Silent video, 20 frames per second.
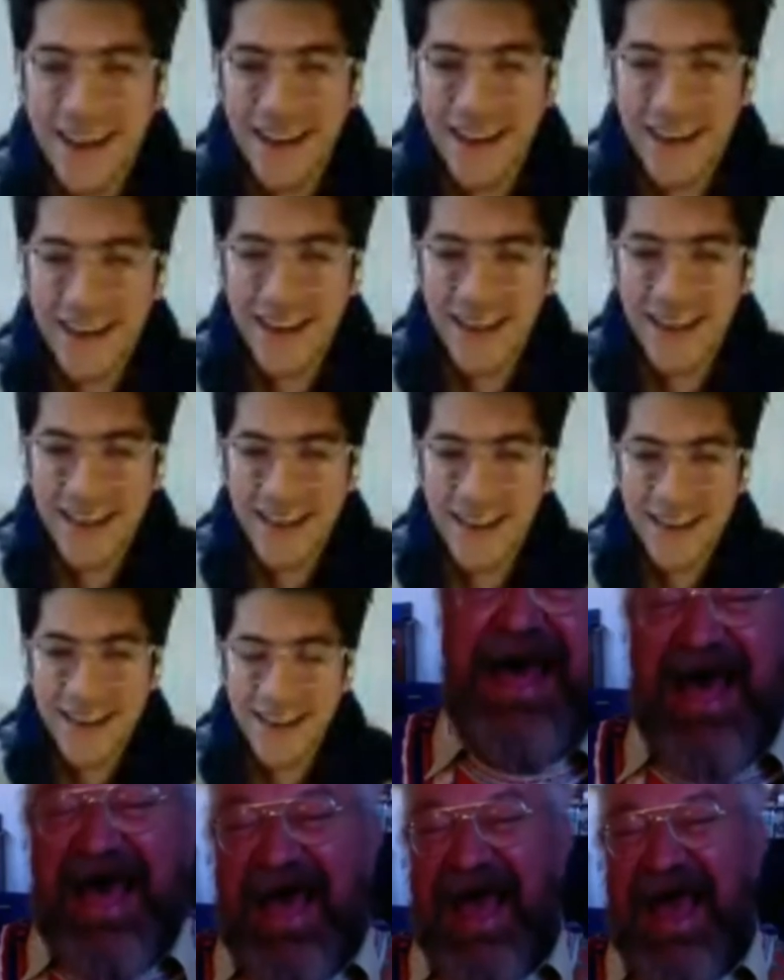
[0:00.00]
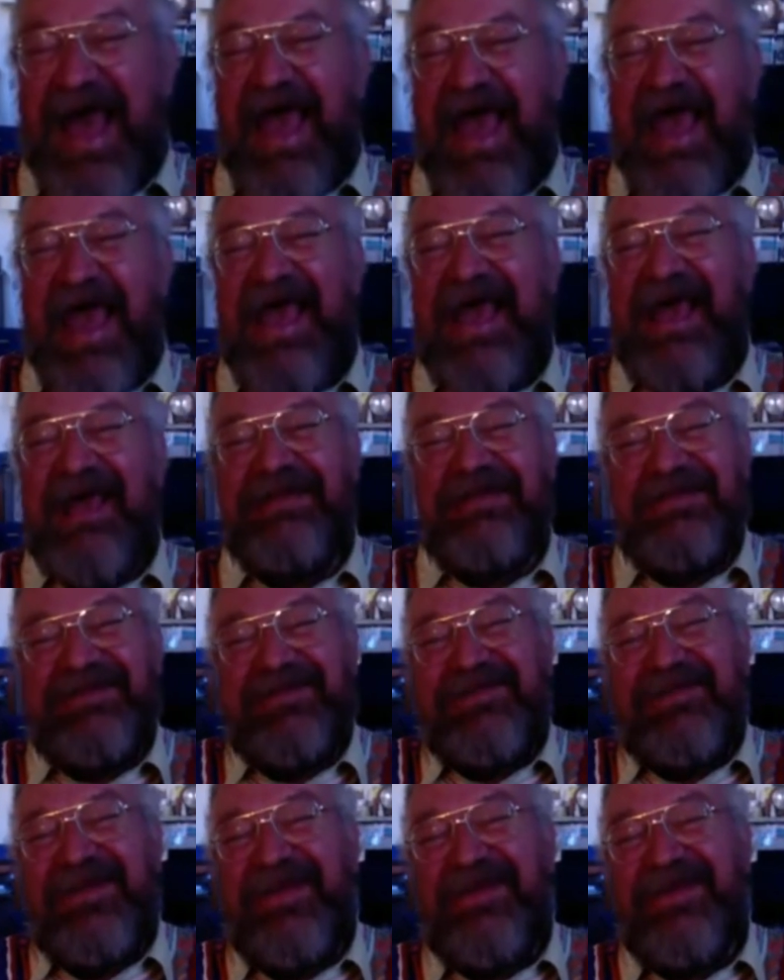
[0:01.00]
And
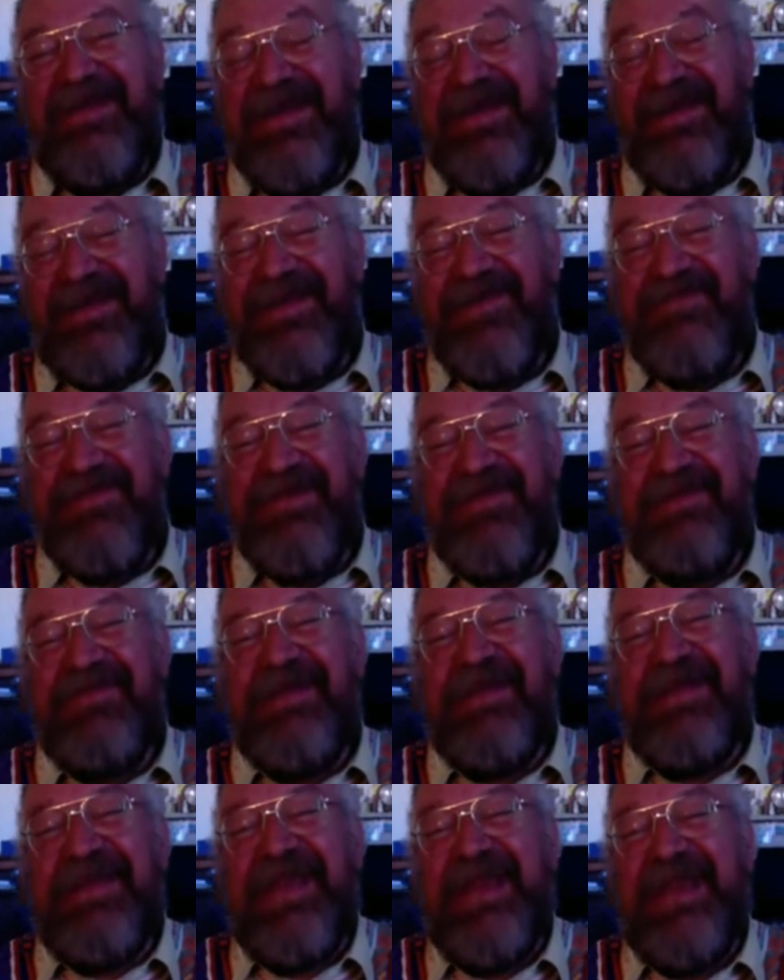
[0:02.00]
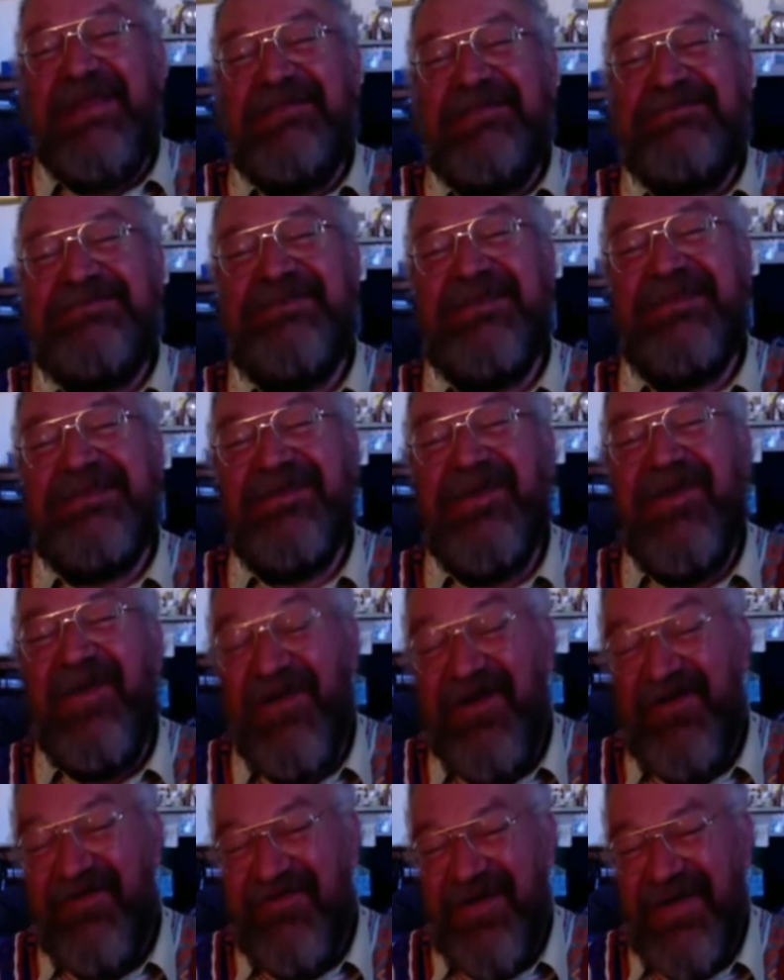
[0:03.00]
you're communicating
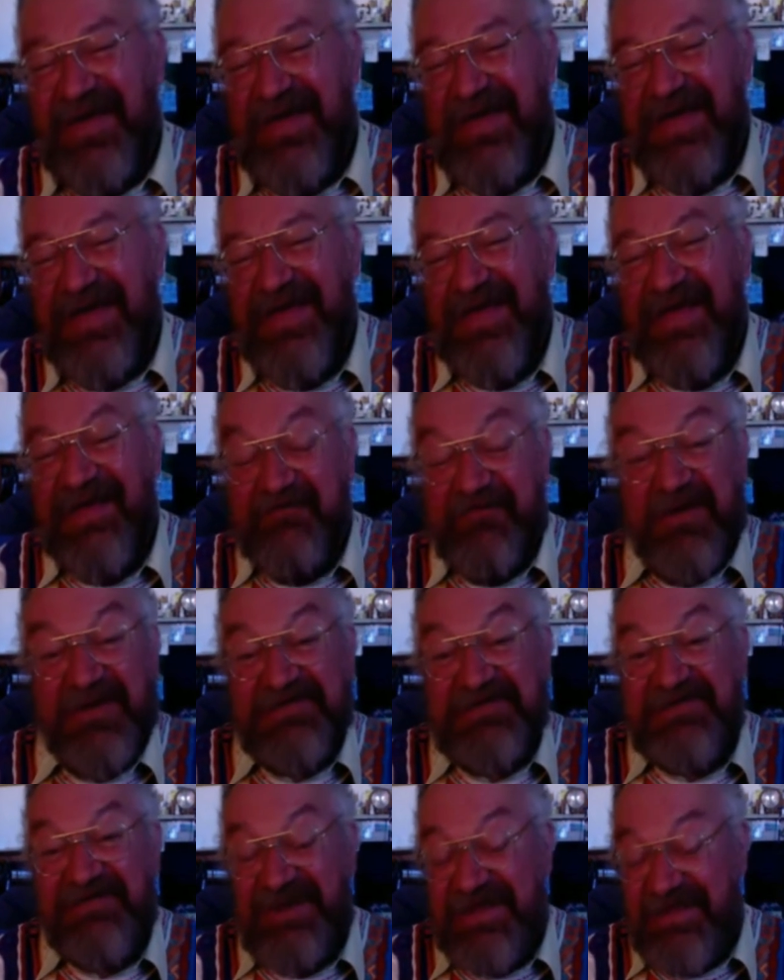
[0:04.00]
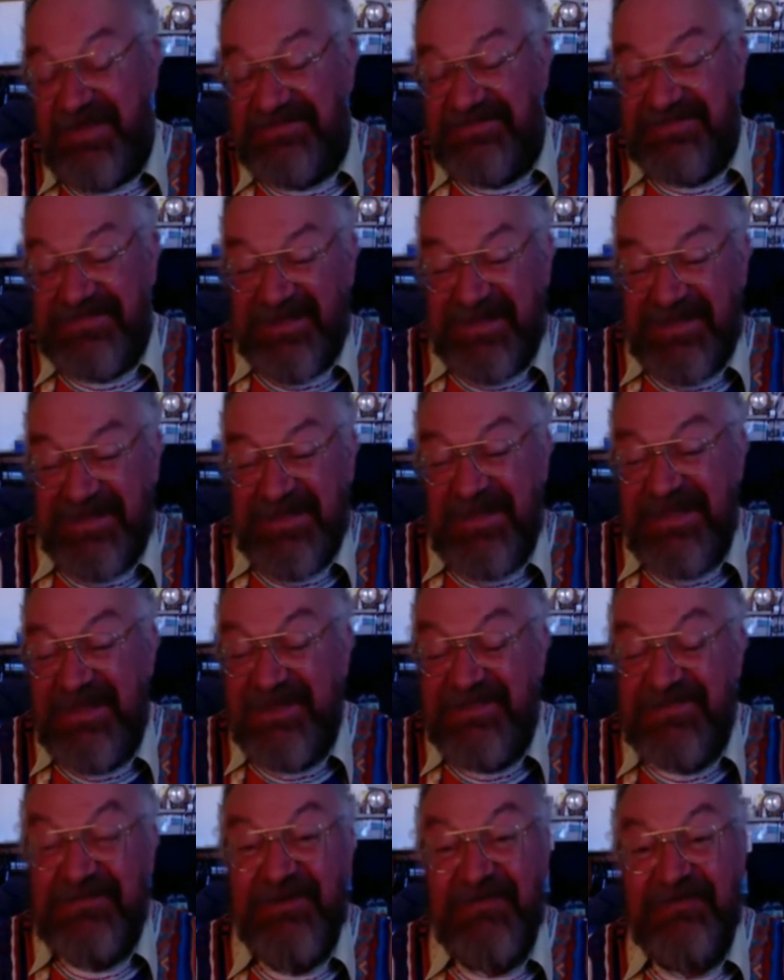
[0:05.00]
over possibly a slightly
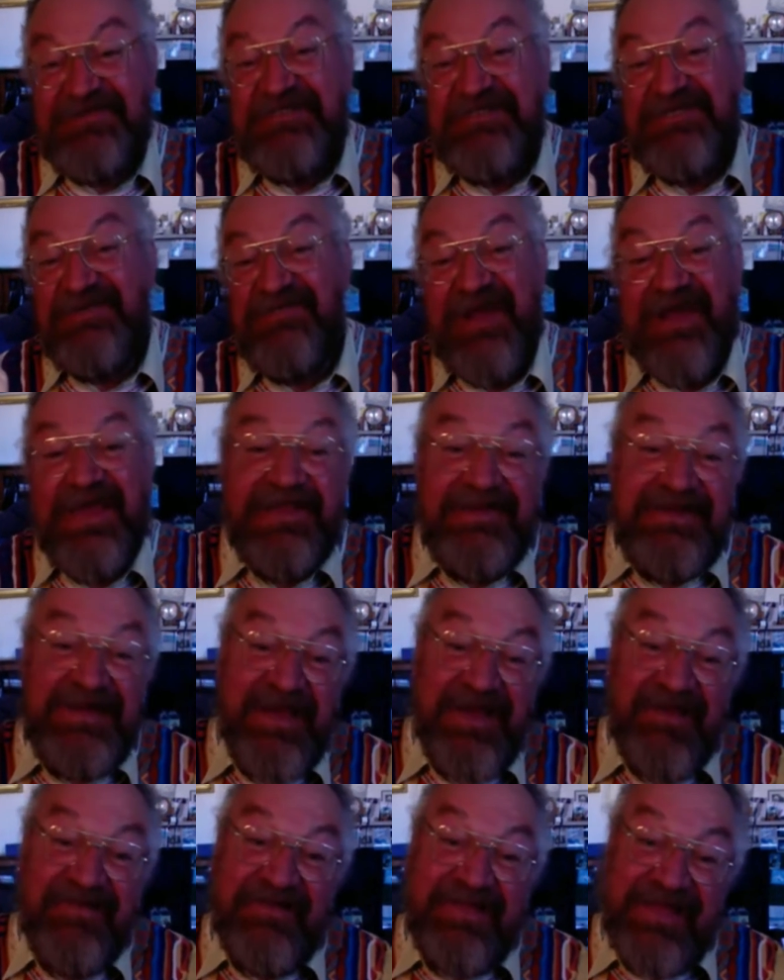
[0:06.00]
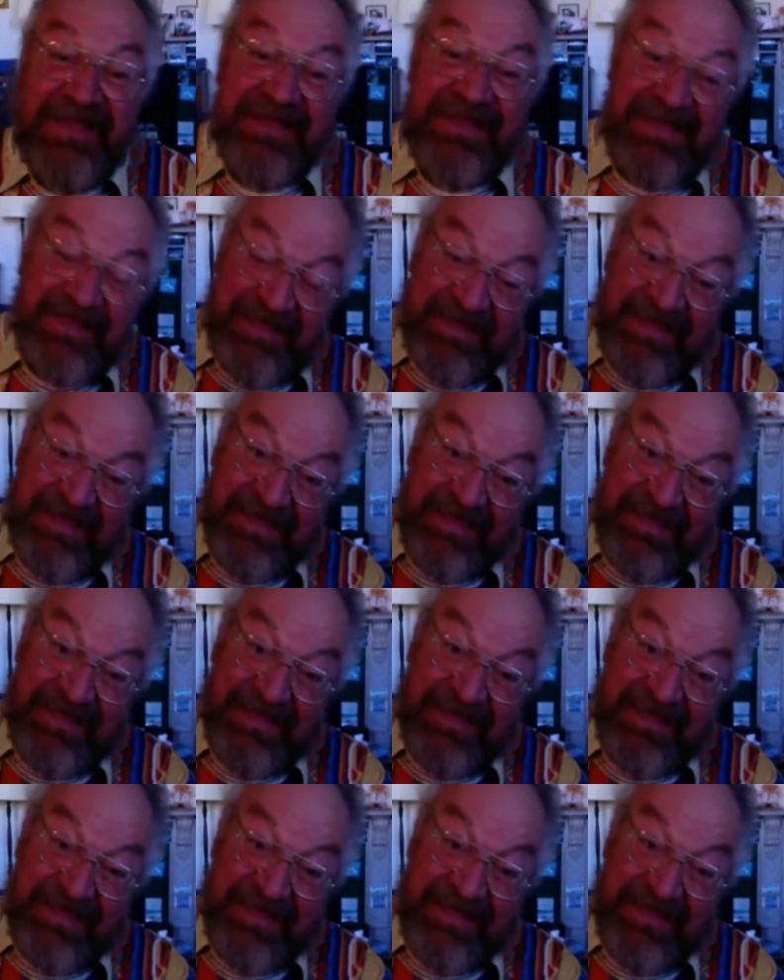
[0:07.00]
dodgy radio link,